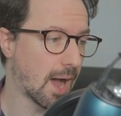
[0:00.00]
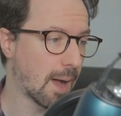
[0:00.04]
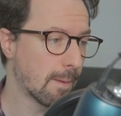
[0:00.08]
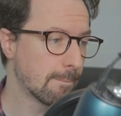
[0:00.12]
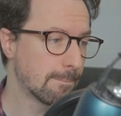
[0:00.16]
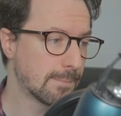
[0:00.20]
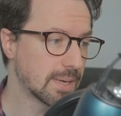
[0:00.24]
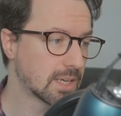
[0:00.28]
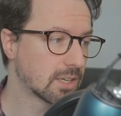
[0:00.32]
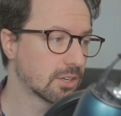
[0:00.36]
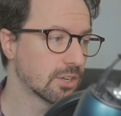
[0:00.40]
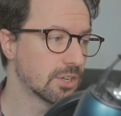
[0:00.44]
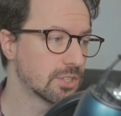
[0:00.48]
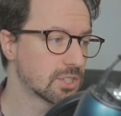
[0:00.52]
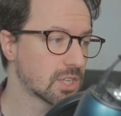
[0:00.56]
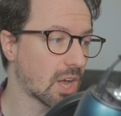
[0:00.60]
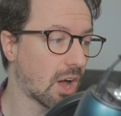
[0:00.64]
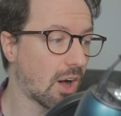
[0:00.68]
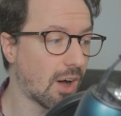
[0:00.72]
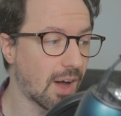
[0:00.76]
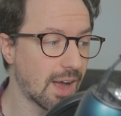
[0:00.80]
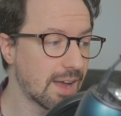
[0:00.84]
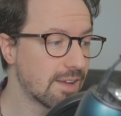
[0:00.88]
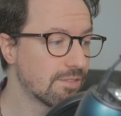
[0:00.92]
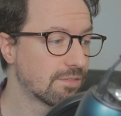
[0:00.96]
because
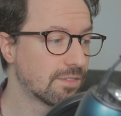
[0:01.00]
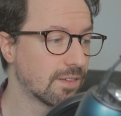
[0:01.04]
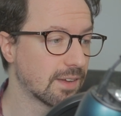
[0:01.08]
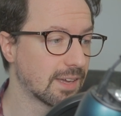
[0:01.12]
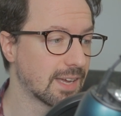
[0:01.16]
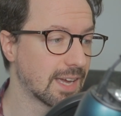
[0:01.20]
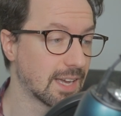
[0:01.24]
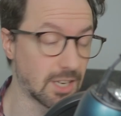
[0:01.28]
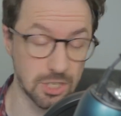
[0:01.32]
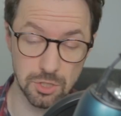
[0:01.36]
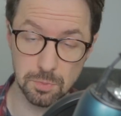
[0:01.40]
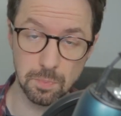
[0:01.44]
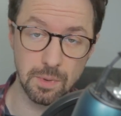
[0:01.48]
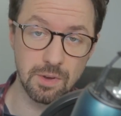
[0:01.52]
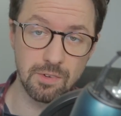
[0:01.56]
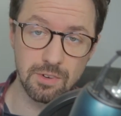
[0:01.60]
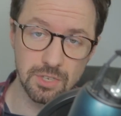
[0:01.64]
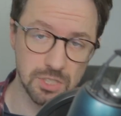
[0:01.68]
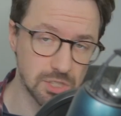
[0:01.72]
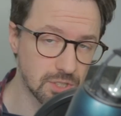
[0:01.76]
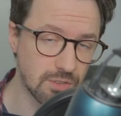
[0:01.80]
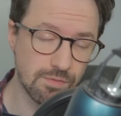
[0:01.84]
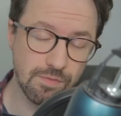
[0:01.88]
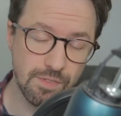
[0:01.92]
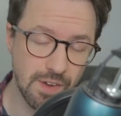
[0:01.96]
I've
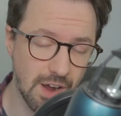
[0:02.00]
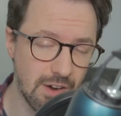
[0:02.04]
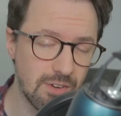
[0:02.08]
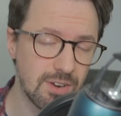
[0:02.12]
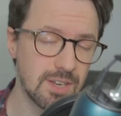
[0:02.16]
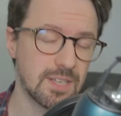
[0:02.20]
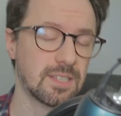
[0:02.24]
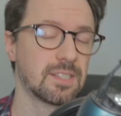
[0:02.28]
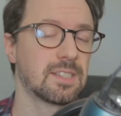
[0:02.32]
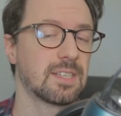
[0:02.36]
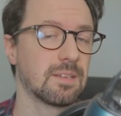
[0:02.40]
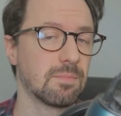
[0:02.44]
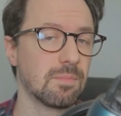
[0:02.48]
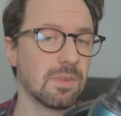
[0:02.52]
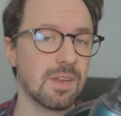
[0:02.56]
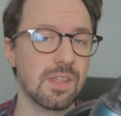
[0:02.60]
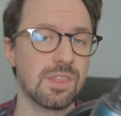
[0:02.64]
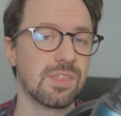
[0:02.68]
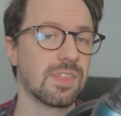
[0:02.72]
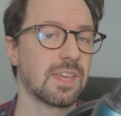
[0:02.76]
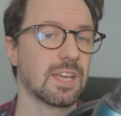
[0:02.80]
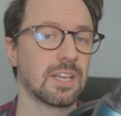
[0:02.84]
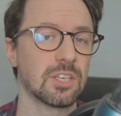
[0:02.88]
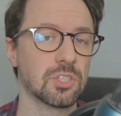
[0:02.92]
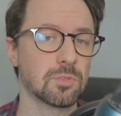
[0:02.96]
experienced very similar
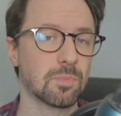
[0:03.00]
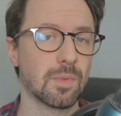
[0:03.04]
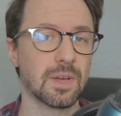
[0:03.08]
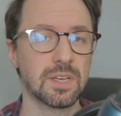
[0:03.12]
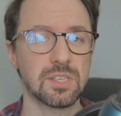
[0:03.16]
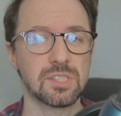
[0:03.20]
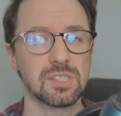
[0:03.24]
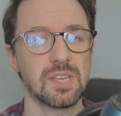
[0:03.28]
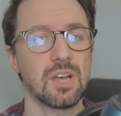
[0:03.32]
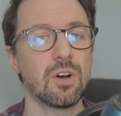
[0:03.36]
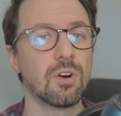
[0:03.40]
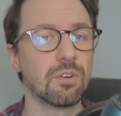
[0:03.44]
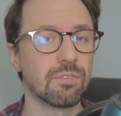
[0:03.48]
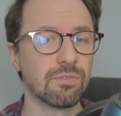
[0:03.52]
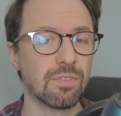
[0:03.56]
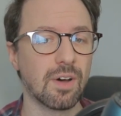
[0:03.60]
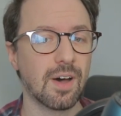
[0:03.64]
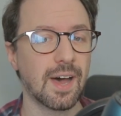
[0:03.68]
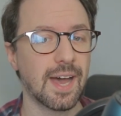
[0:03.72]
things myself.